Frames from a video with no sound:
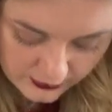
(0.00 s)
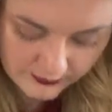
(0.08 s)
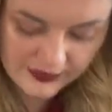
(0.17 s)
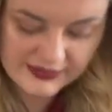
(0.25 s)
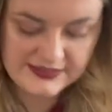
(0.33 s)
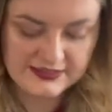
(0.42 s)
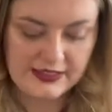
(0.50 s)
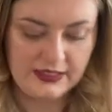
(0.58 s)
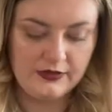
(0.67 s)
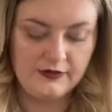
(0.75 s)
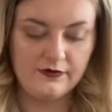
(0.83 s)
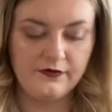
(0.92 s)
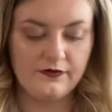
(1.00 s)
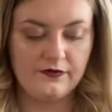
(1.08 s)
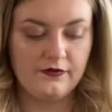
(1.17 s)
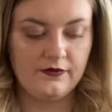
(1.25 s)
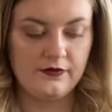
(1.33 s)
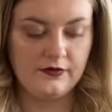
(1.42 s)
myself
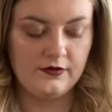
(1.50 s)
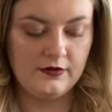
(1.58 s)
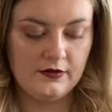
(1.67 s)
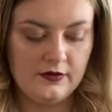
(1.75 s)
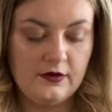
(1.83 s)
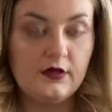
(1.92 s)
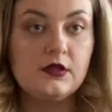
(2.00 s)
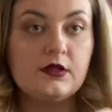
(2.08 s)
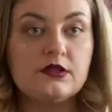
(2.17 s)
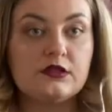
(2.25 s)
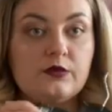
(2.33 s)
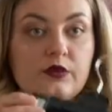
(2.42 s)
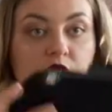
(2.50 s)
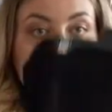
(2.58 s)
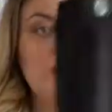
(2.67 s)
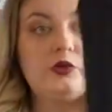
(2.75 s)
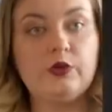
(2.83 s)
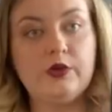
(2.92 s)
some
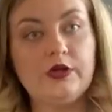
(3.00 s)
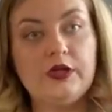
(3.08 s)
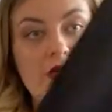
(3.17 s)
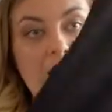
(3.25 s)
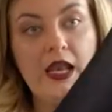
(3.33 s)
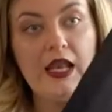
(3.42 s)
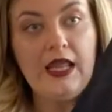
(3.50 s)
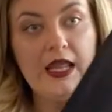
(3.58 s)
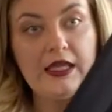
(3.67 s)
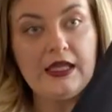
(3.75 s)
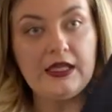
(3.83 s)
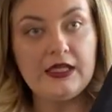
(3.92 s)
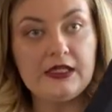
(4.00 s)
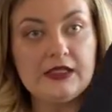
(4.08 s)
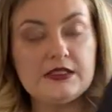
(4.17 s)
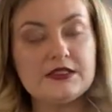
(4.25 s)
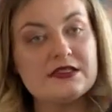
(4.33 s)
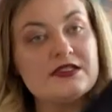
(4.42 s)
new
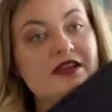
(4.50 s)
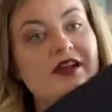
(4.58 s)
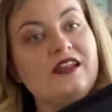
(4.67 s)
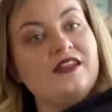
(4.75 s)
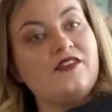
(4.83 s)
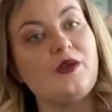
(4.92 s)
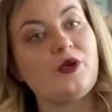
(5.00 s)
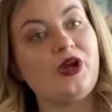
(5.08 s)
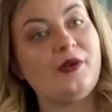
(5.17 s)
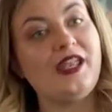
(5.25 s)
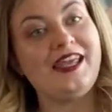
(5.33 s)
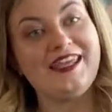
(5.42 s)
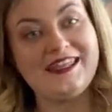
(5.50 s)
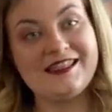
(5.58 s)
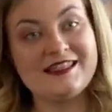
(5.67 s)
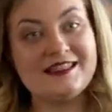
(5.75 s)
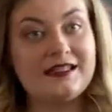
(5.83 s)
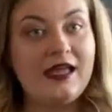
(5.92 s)
leggings. I love their Primark leggings.